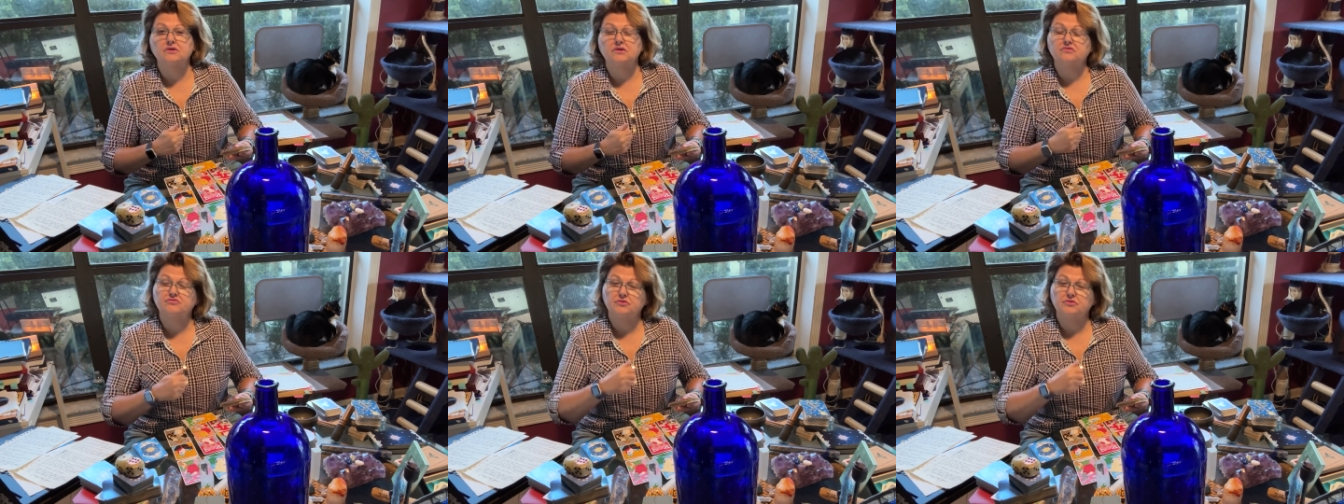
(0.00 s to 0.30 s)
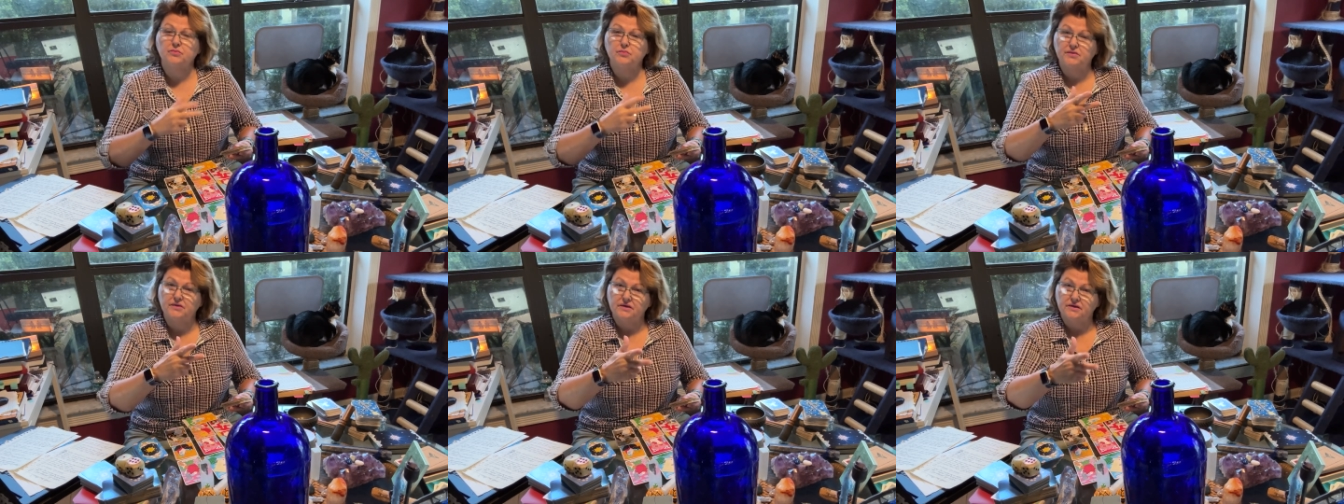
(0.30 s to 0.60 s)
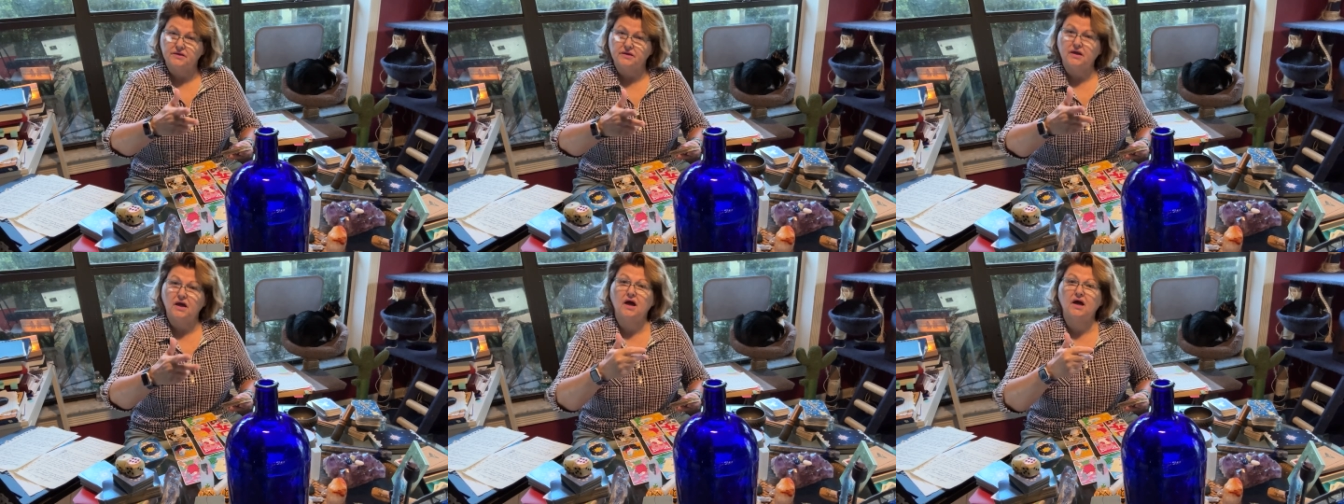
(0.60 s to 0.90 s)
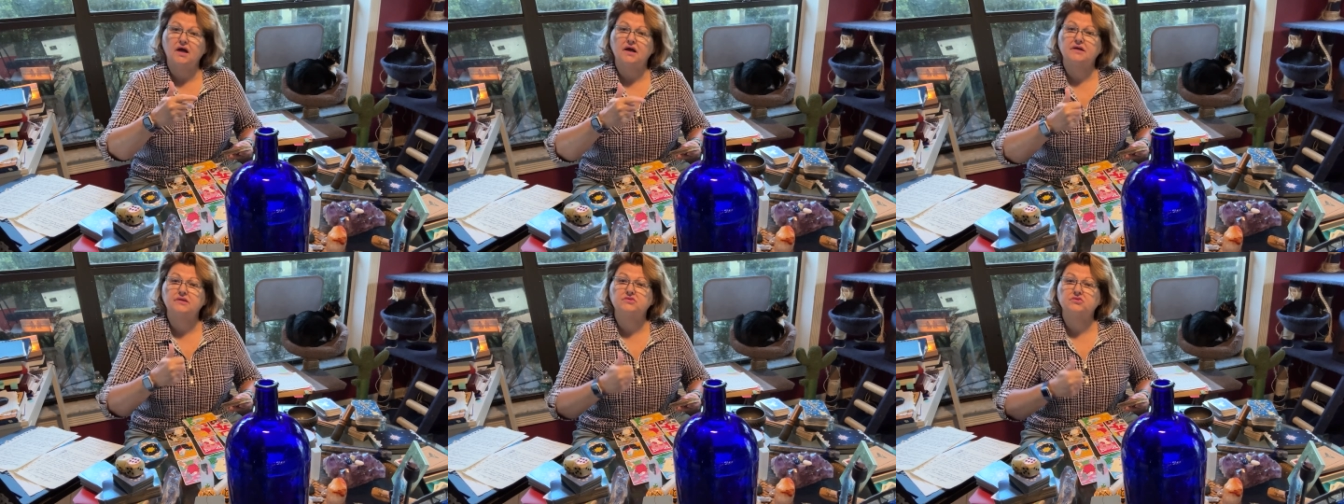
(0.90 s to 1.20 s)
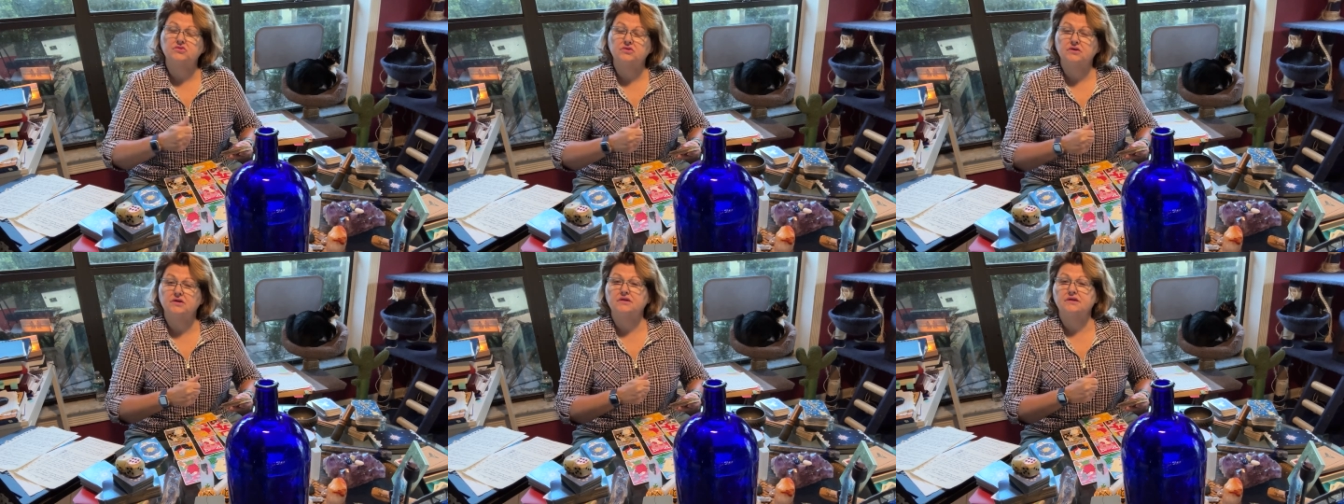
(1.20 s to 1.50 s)
If you're being kind,
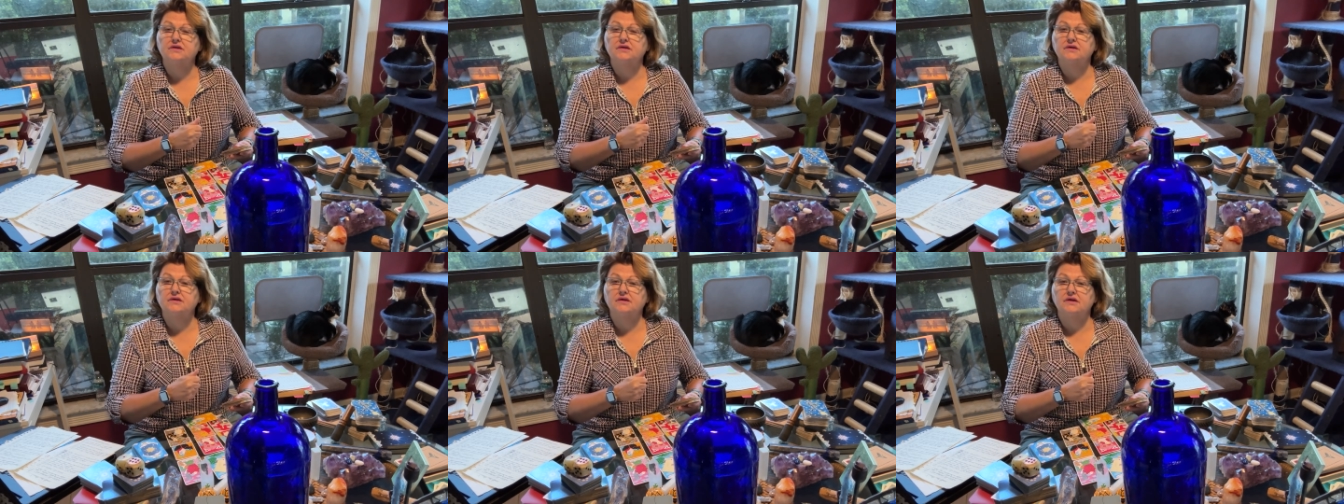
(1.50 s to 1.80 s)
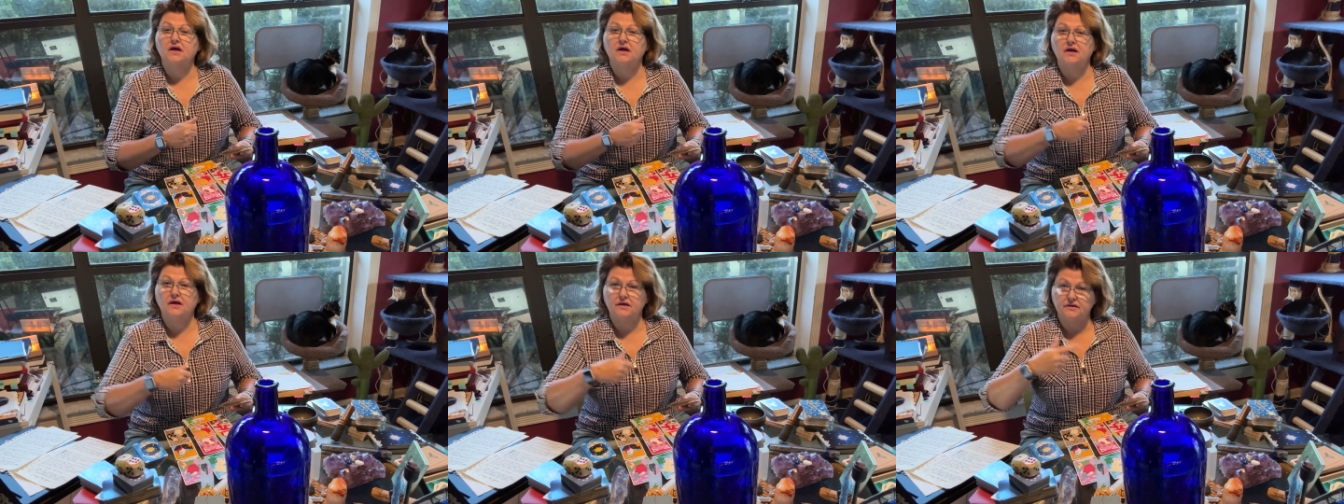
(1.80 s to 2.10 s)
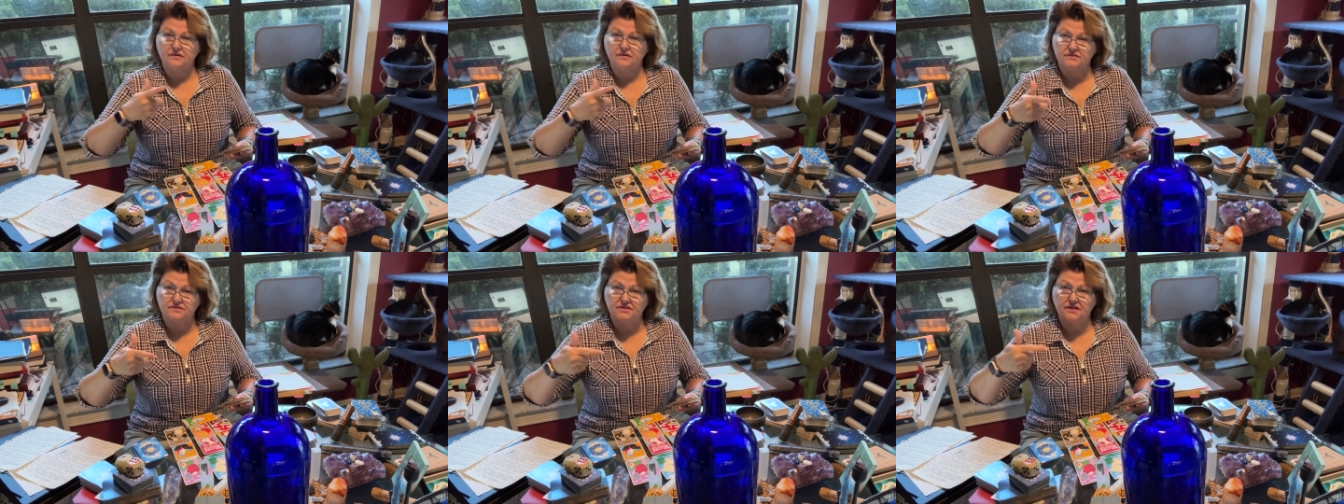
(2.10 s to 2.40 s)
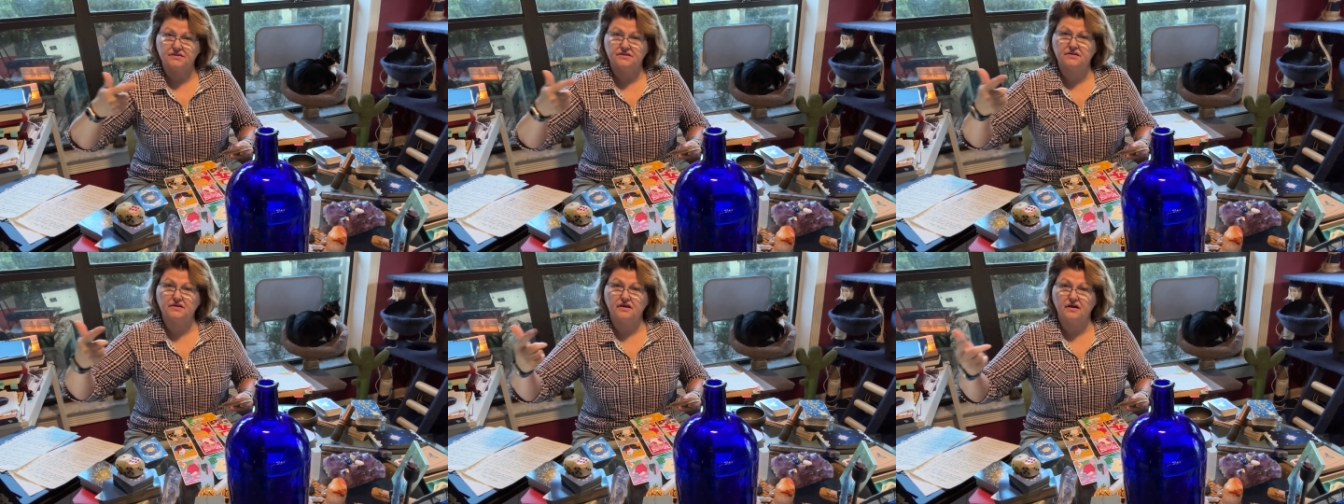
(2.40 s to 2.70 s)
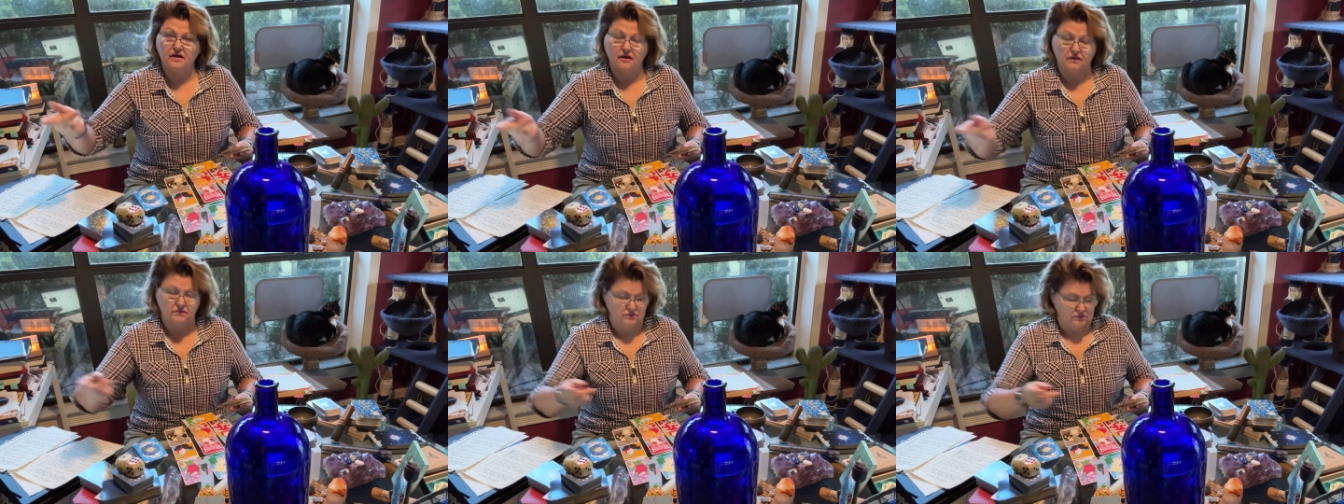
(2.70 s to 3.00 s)
you're going to get kind,
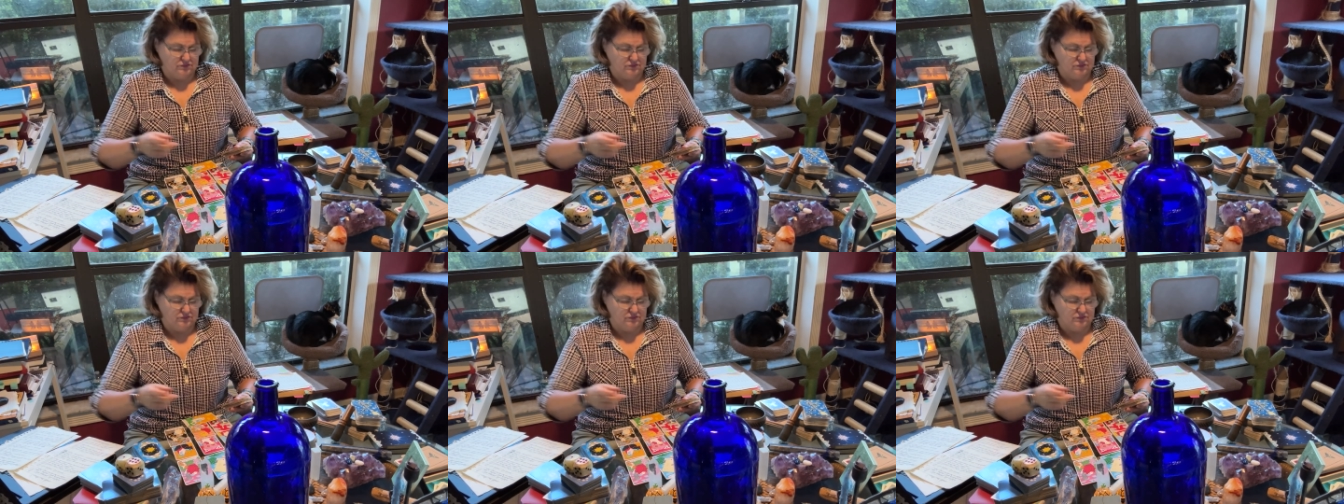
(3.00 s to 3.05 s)
etc.